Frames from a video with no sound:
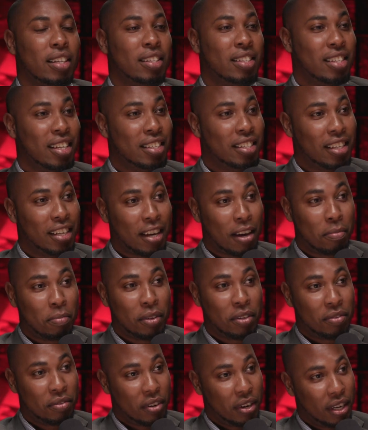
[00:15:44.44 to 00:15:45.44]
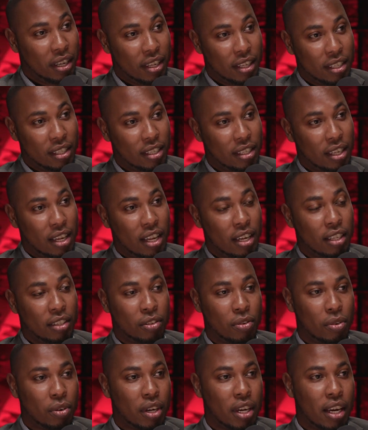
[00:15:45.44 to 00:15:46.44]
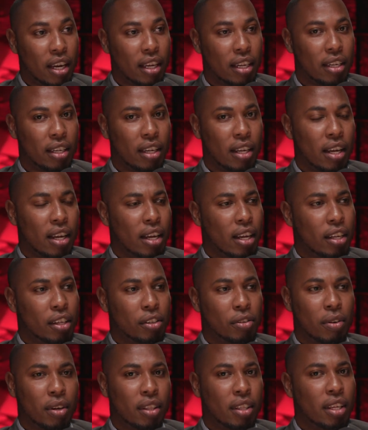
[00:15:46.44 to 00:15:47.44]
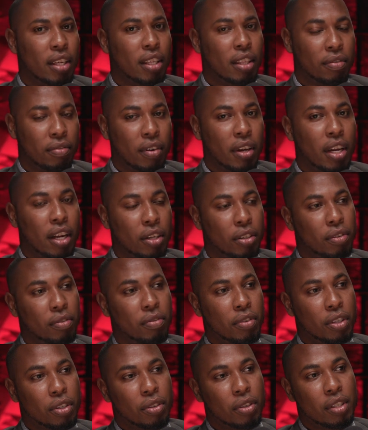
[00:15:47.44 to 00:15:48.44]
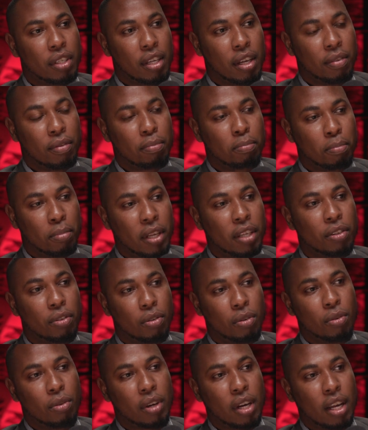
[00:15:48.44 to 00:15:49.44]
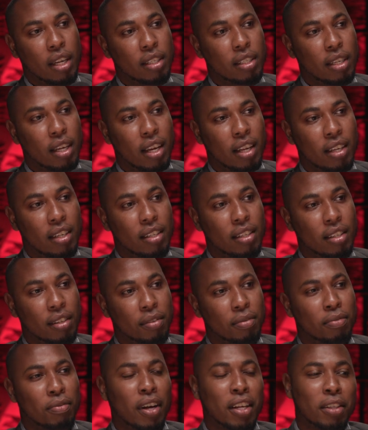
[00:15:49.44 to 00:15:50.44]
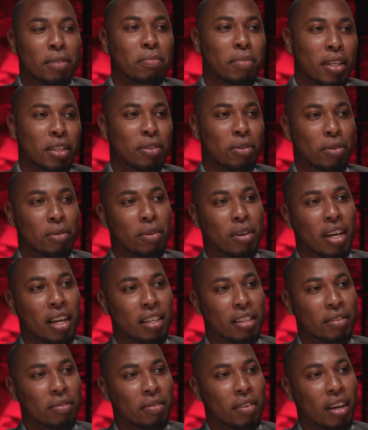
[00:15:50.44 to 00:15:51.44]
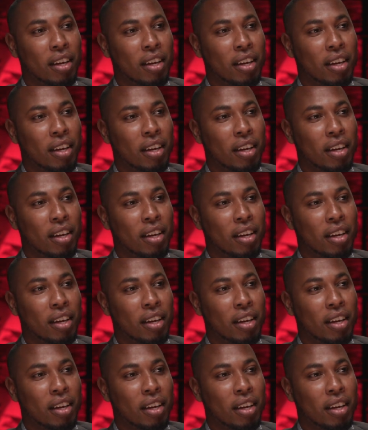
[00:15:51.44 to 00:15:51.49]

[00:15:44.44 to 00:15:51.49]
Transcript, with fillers: Setting up is very easy and it's online. So I think the financial free zones are a place to look at and first place to look at, in